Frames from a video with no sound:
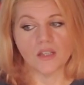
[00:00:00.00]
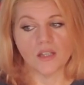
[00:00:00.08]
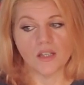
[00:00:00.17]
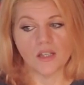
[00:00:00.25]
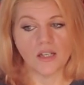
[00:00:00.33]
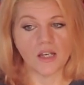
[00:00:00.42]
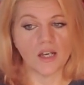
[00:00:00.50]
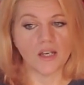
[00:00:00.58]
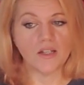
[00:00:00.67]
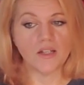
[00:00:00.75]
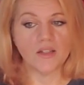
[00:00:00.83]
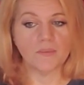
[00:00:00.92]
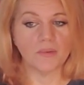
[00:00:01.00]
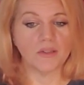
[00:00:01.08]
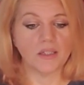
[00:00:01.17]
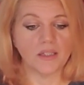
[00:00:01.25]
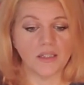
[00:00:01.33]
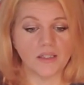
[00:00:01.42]
and I just
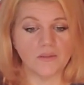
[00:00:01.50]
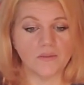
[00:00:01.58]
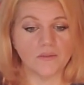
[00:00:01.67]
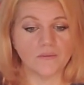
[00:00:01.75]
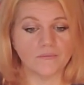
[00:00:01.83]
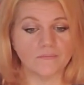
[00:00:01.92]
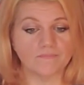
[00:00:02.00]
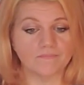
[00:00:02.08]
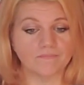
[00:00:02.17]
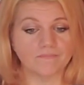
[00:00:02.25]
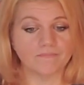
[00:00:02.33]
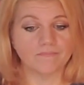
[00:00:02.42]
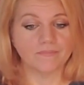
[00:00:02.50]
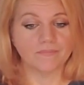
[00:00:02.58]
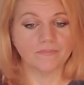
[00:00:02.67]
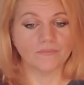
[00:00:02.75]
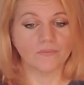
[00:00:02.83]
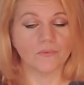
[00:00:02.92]
believe
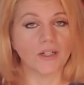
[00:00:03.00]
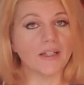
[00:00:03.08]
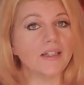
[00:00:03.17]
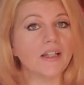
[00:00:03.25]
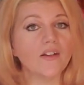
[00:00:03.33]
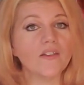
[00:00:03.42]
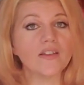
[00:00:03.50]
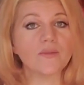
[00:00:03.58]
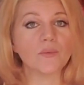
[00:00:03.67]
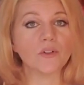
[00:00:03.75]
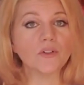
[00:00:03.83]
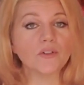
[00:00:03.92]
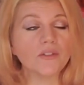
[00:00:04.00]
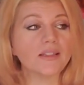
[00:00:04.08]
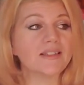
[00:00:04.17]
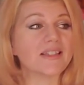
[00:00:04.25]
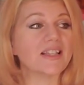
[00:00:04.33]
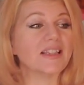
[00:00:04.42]
right now in this world,
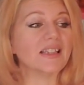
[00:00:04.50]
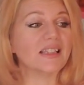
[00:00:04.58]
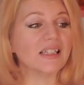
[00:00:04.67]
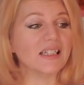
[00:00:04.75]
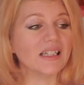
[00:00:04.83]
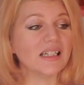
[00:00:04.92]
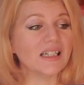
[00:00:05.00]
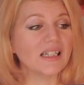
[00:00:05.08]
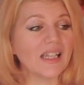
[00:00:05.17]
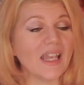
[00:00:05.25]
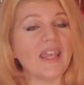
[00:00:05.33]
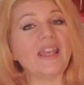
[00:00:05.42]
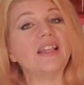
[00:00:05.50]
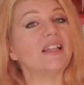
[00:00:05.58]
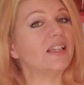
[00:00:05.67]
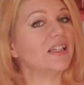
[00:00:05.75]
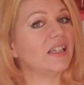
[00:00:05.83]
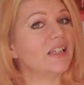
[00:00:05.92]
there's a lot of hate
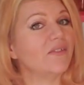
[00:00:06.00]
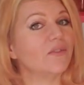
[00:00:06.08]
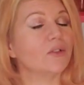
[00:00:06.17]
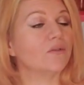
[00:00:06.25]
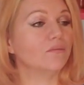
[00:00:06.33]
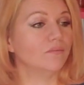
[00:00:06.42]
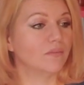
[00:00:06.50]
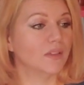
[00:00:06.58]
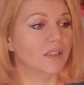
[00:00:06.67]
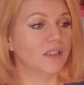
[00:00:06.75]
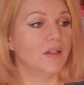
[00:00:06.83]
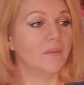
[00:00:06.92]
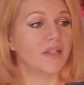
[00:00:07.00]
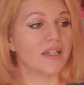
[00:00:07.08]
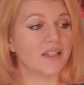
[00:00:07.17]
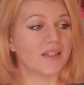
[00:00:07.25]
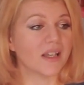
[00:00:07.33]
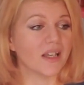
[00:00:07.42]
and evil.
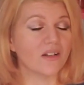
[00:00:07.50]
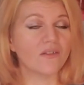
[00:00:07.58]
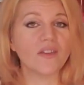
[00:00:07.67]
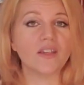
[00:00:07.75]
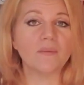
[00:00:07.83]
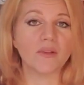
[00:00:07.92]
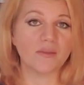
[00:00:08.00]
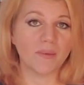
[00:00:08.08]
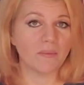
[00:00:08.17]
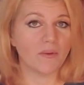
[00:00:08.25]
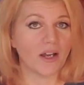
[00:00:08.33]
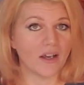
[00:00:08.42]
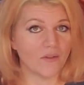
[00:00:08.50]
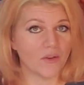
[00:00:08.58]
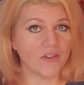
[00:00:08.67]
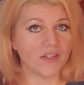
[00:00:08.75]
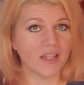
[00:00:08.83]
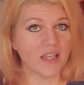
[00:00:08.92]
Because I don't think most people have all
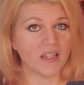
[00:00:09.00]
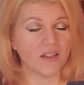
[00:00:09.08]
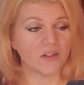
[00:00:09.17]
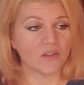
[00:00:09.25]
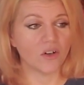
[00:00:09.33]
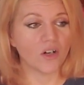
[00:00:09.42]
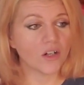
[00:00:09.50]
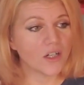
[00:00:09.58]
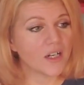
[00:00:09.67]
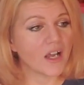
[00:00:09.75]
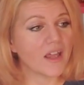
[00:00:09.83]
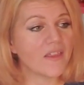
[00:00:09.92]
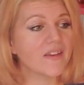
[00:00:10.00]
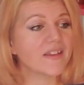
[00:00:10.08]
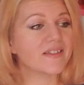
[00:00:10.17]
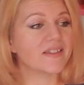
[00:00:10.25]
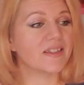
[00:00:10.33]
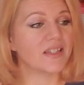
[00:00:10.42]
this hate in their heart. I think
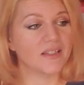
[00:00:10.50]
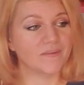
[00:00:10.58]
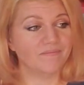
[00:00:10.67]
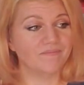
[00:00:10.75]
it's the,